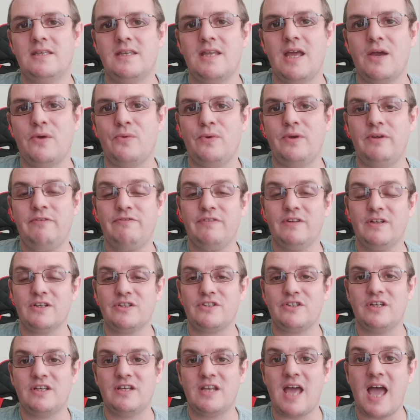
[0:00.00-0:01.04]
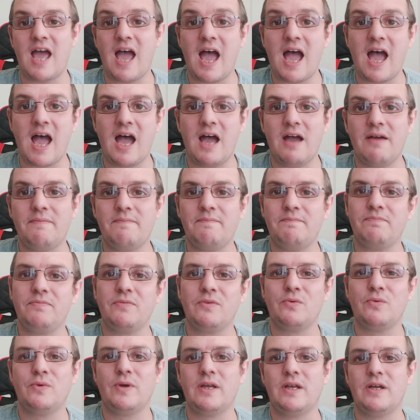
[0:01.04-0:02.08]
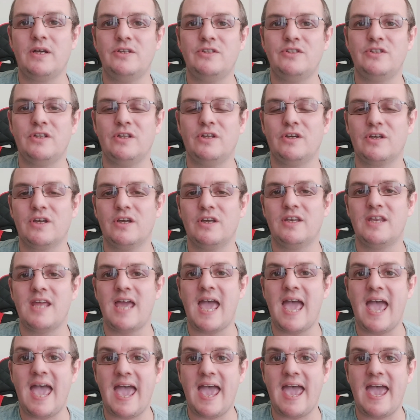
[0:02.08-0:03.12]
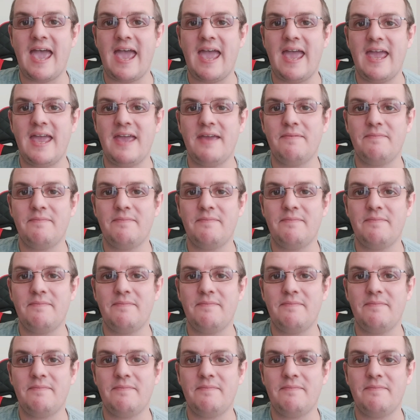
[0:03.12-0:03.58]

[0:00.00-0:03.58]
Now we've looked at A, we're going to look at E.